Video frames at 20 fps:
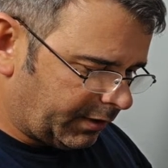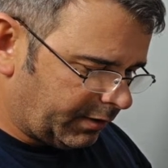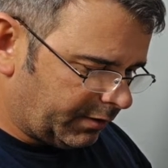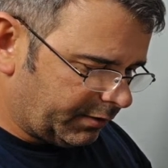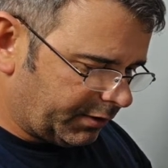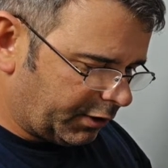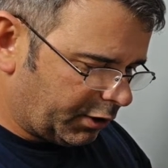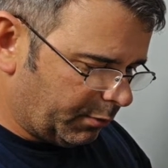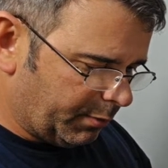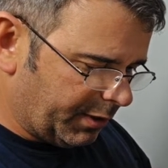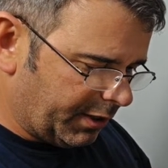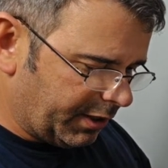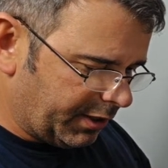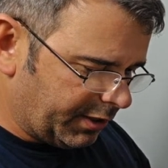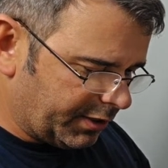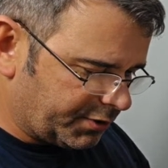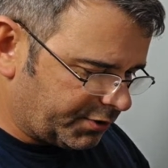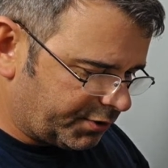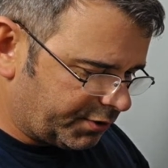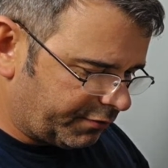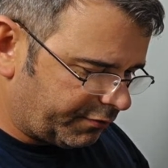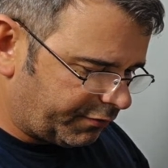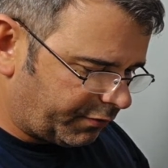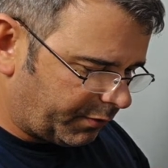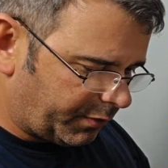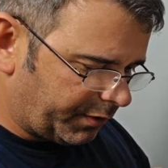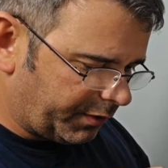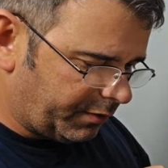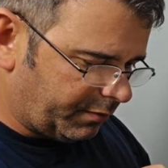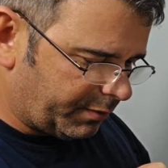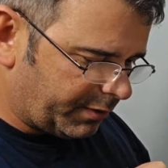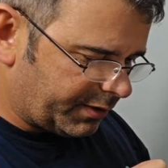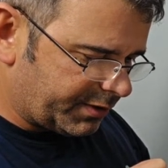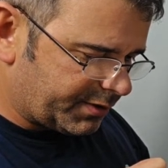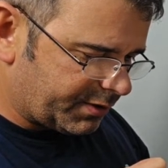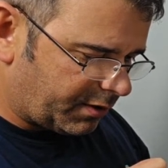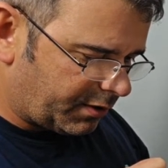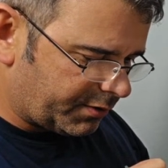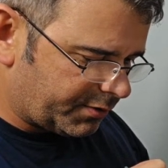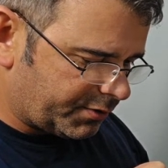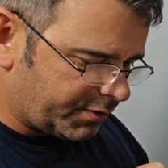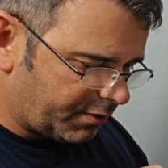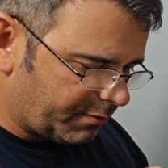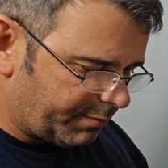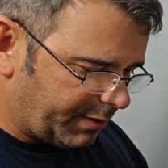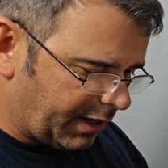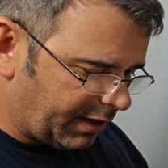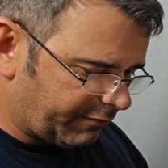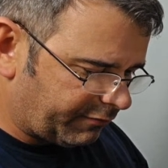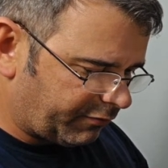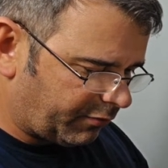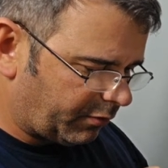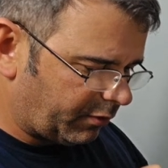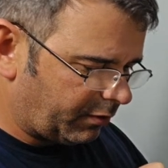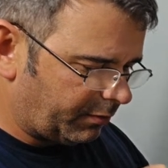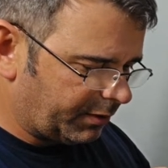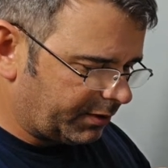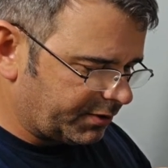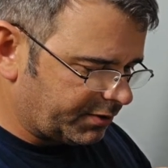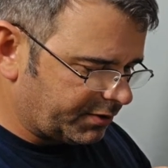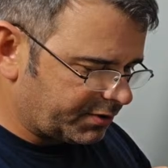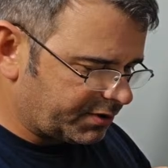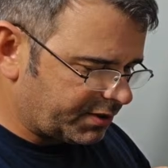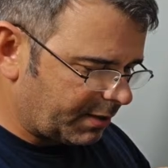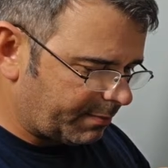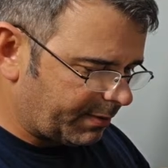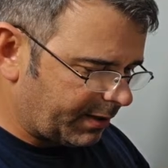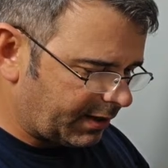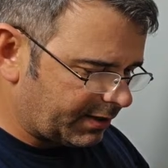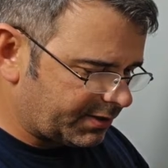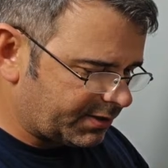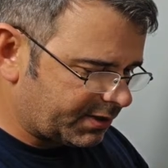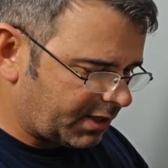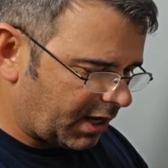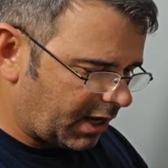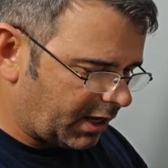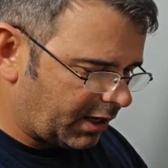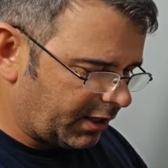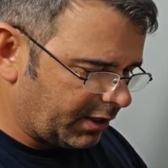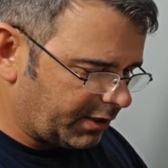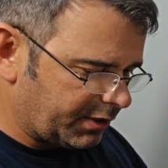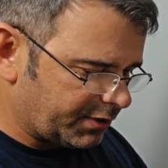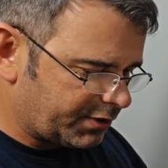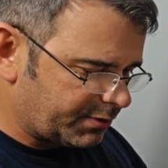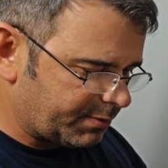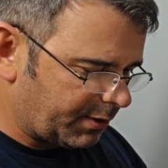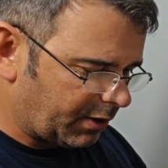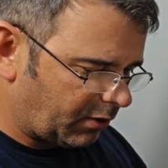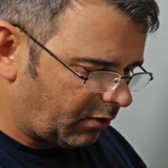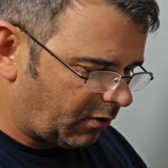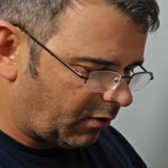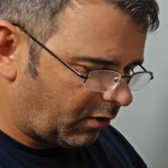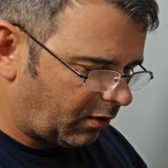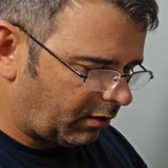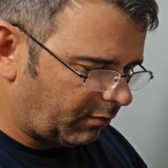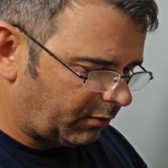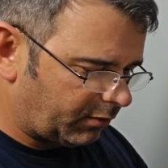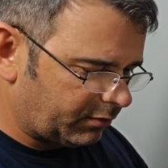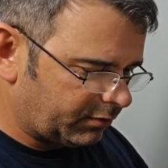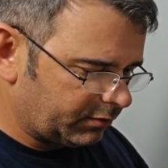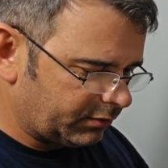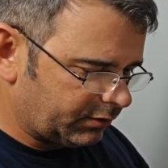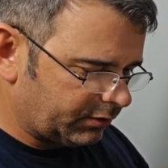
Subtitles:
the humidity is good for you, but it's also bad for you because you step outside and you smell horrible.